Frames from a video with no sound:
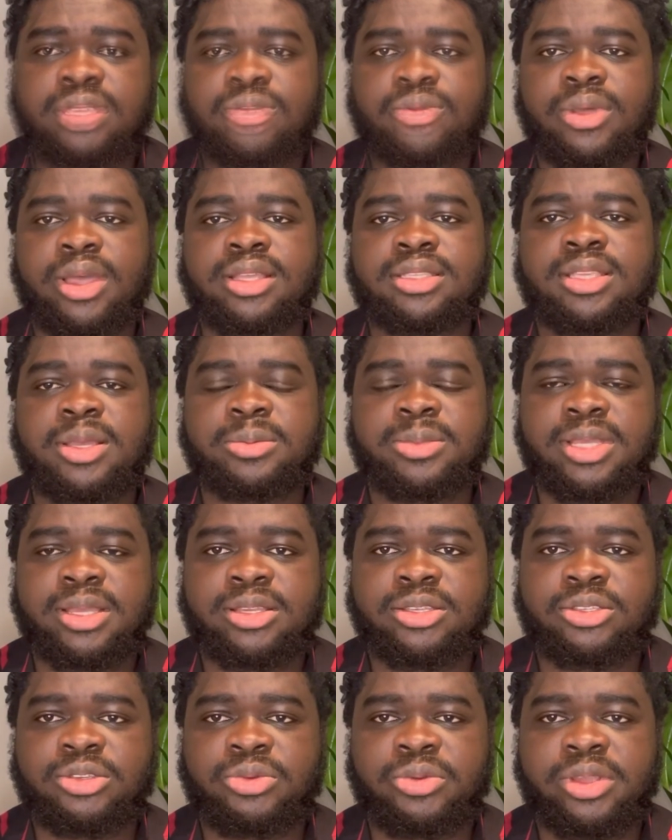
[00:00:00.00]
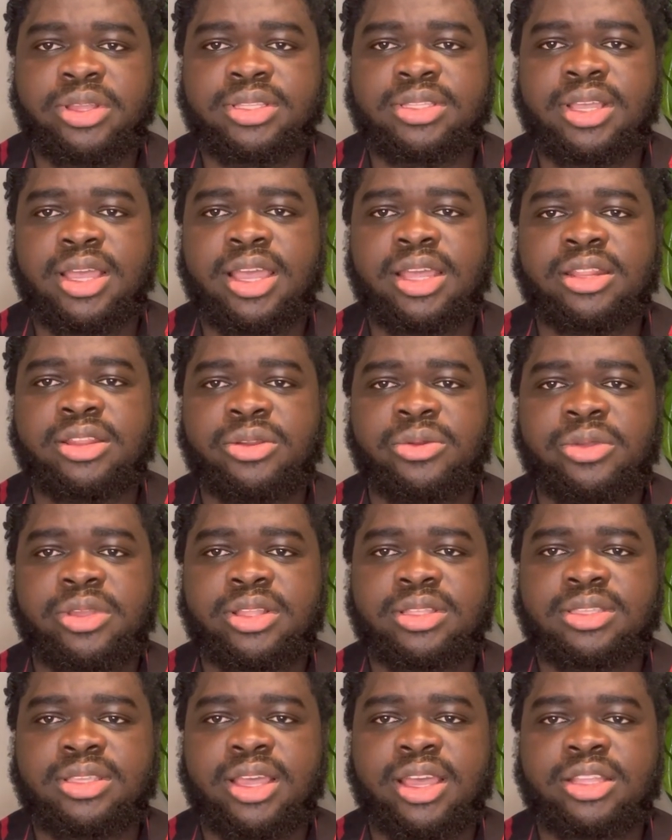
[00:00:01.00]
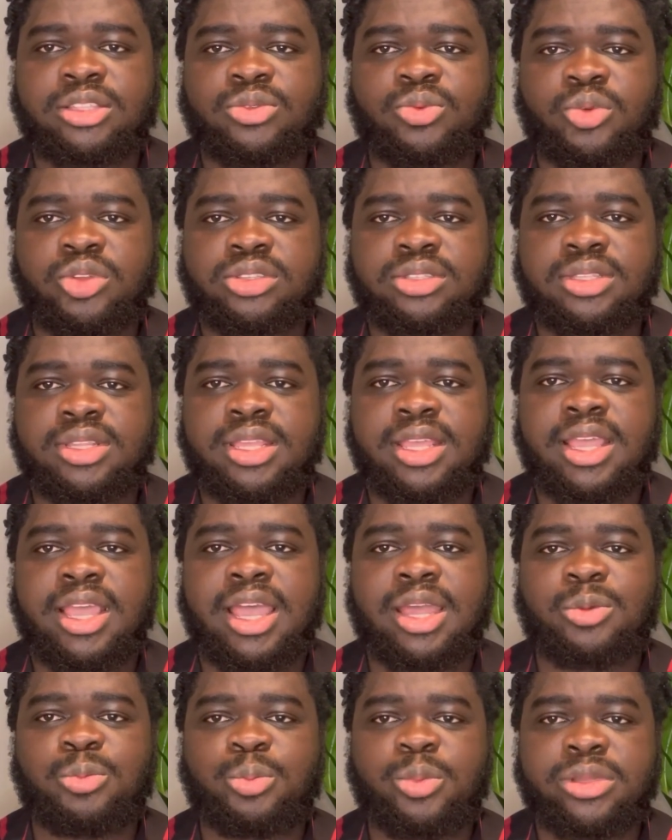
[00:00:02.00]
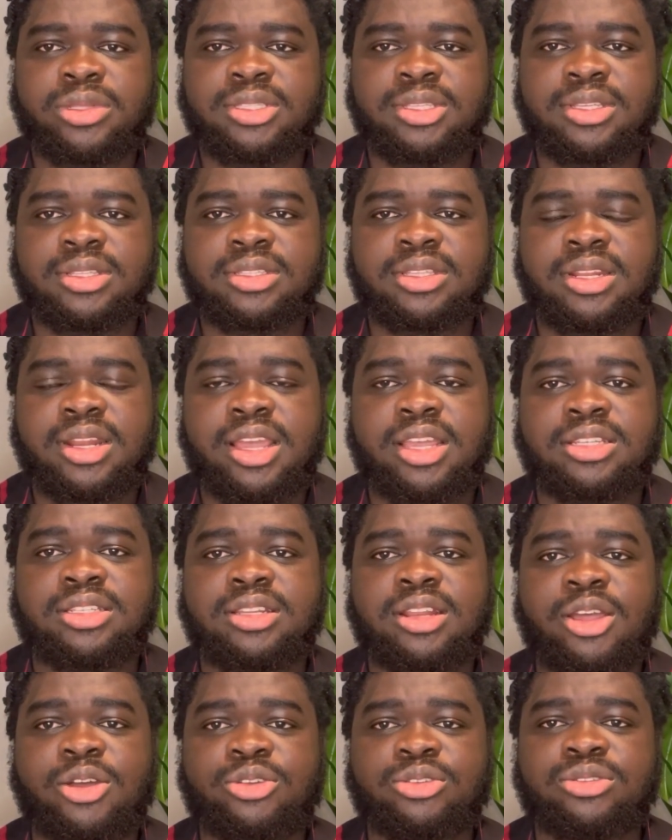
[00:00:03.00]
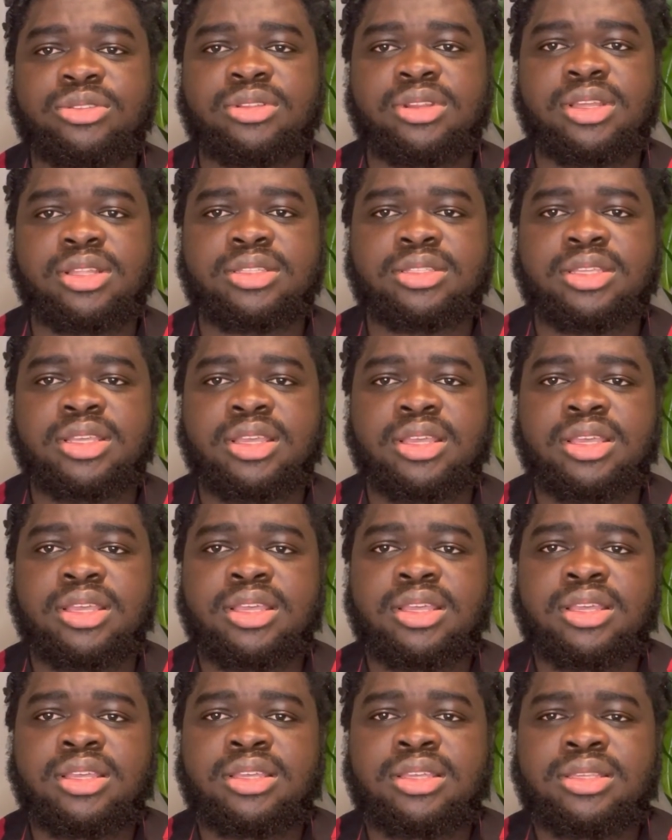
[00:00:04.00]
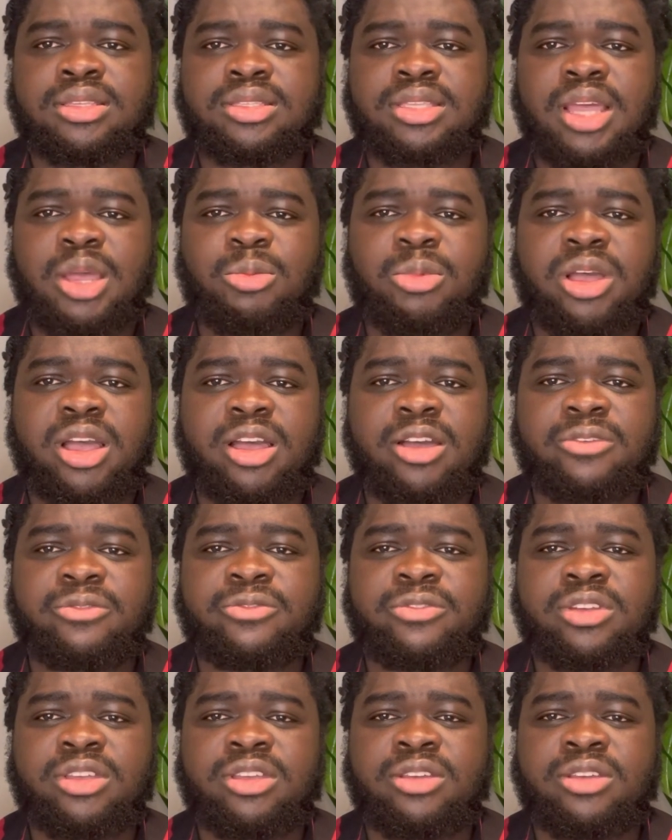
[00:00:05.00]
So acceptance rates are the rates at which they admit international students. Some have